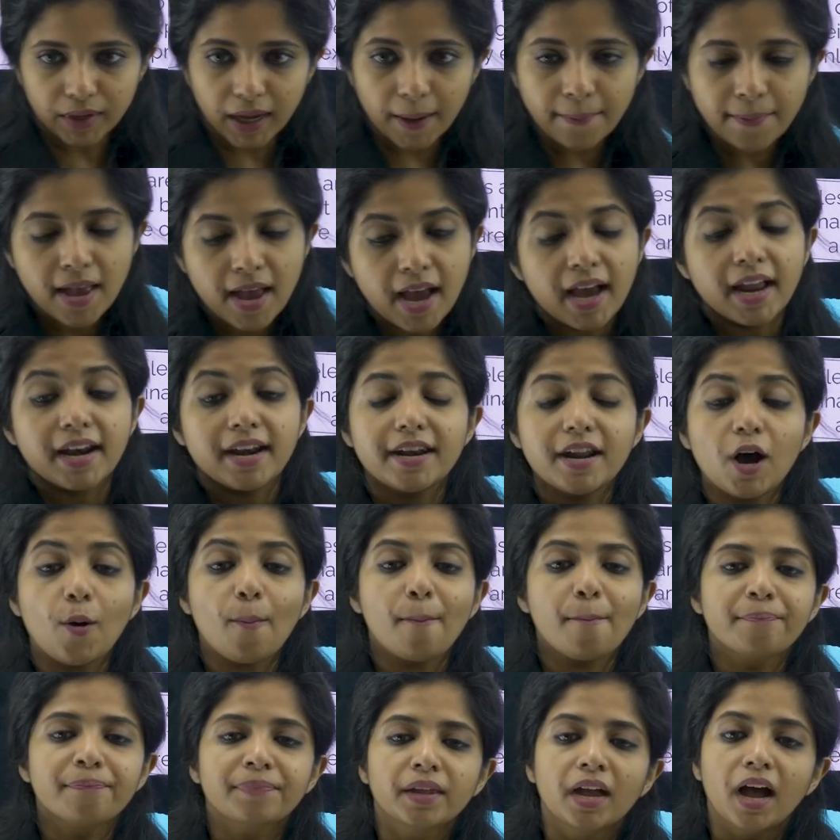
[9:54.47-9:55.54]
Okay.
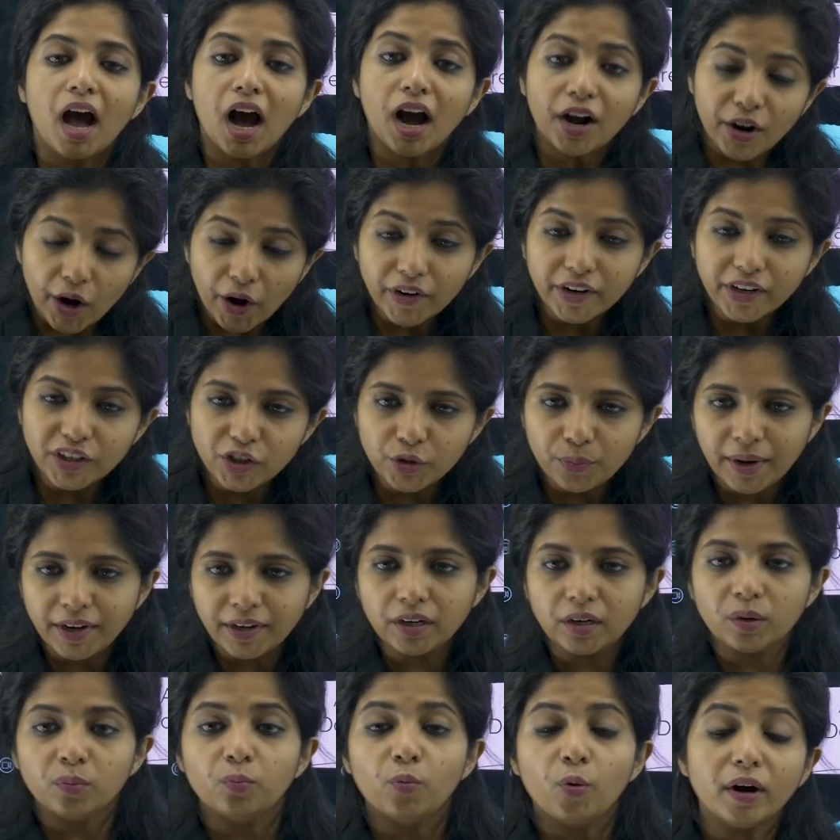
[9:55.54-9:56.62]
Now, according to Mendel,